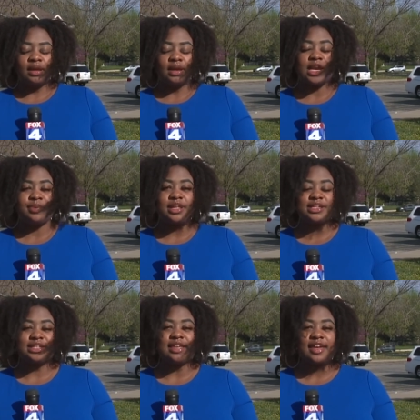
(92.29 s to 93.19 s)
And
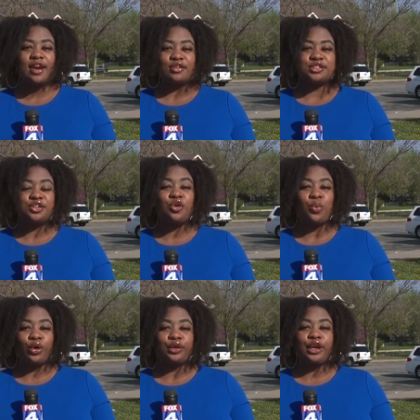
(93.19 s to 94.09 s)
police say they are still
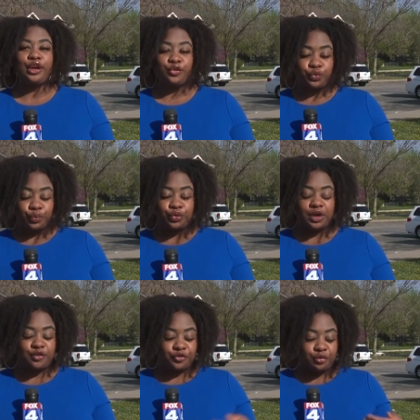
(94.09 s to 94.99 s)
working through
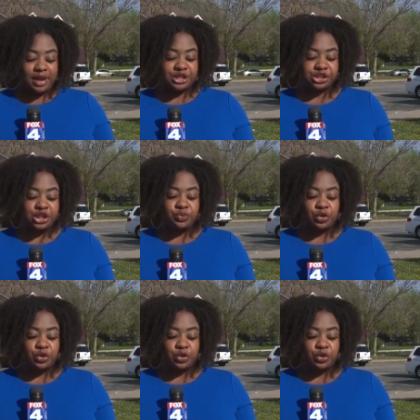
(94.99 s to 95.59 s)
information,